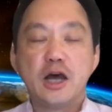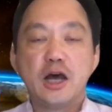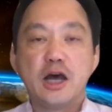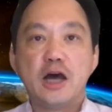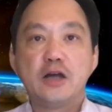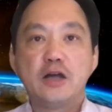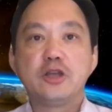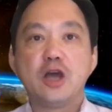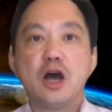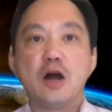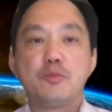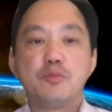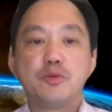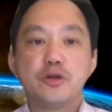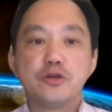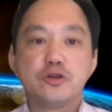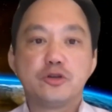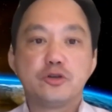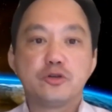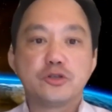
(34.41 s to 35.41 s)
On the
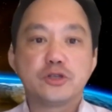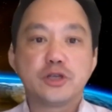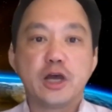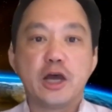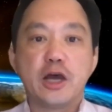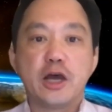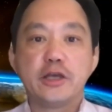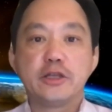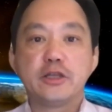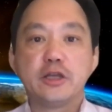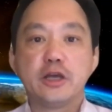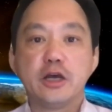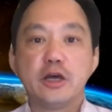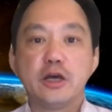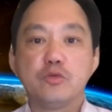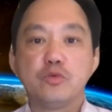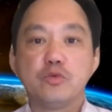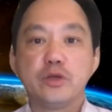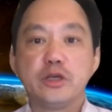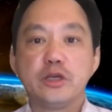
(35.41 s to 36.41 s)
operational side,
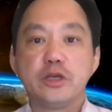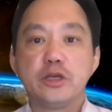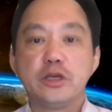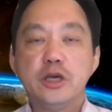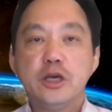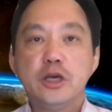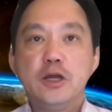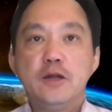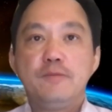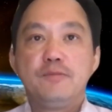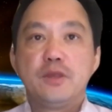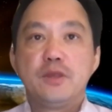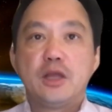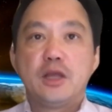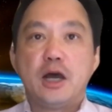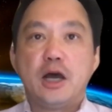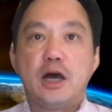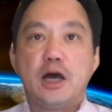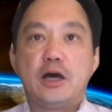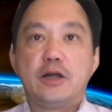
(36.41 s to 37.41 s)
we
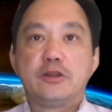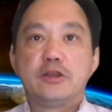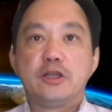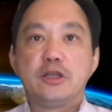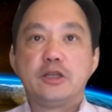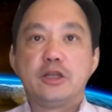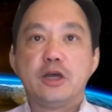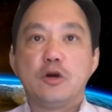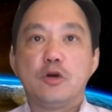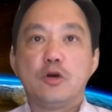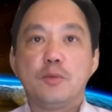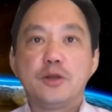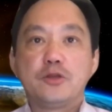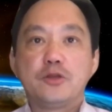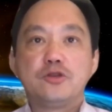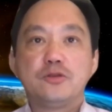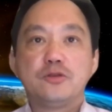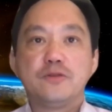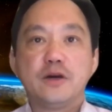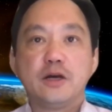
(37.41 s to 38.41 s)
did a whole
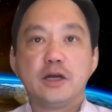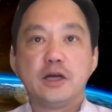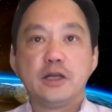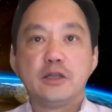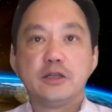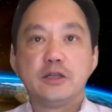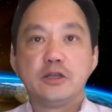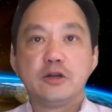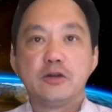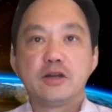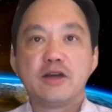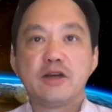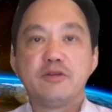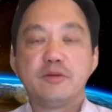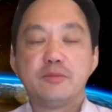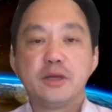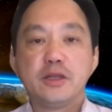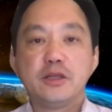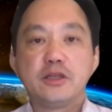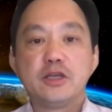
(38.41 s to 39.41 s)
bunch of
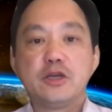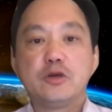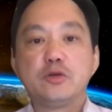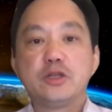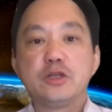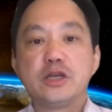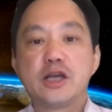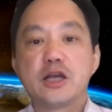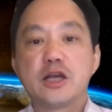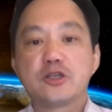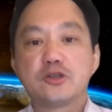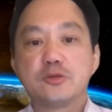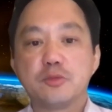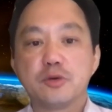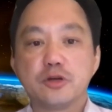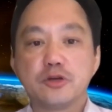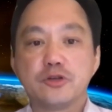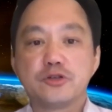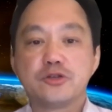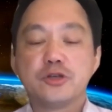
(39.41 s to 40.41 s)
government DoD
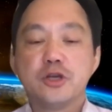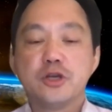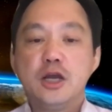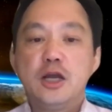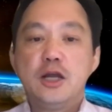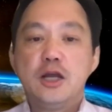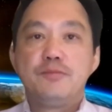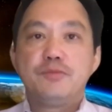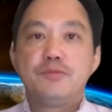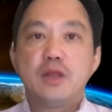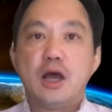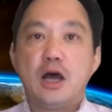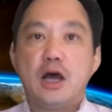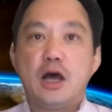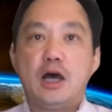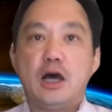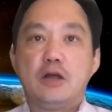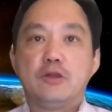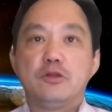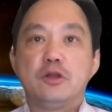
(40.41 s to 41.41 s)
customers.
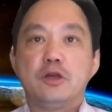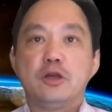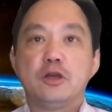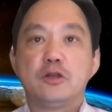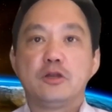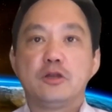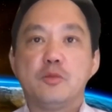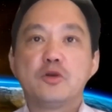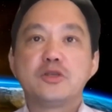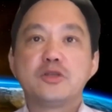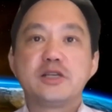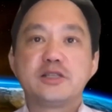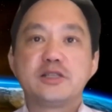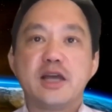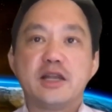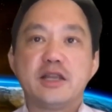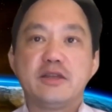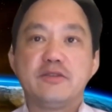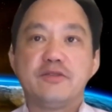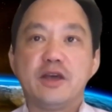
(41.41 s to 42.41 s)
The most
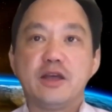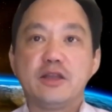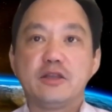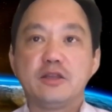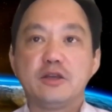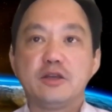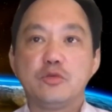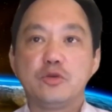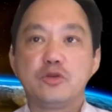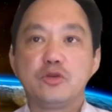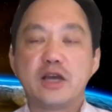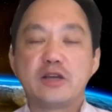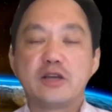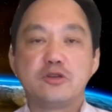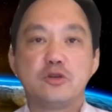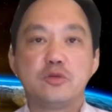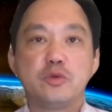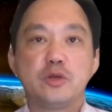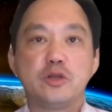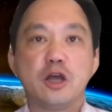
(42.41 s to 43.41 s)
exciting event, which
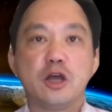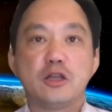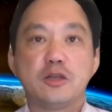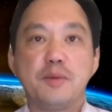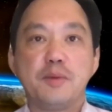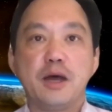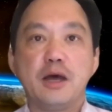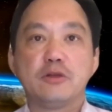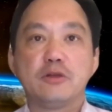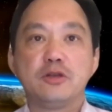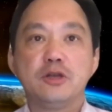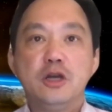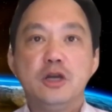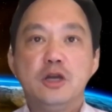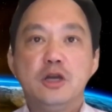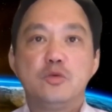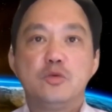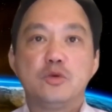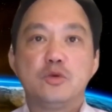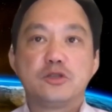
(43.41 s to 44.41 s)
actually we talked about,
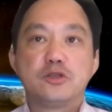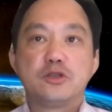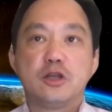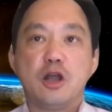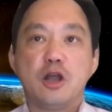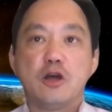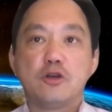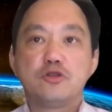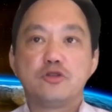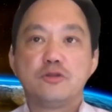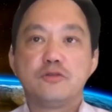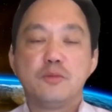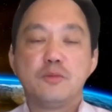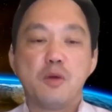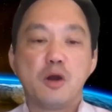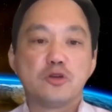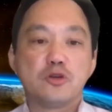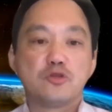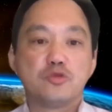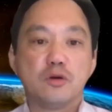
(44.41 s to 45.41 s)
was the launch of the
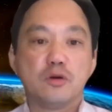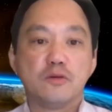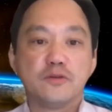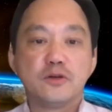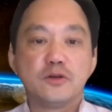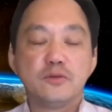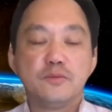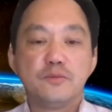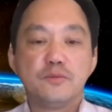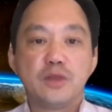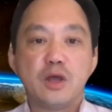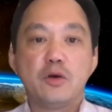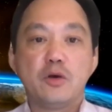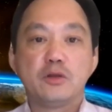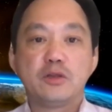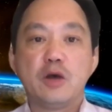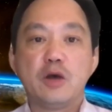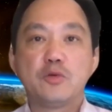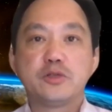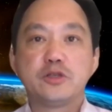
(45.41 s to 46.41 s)
Mars rover.
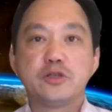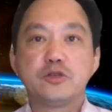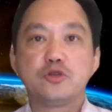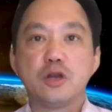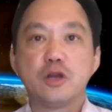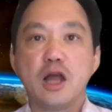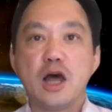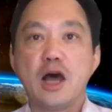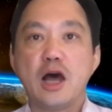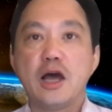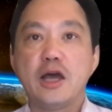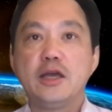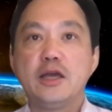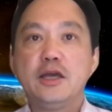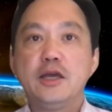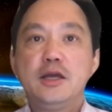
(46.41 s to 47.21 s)
That was in July.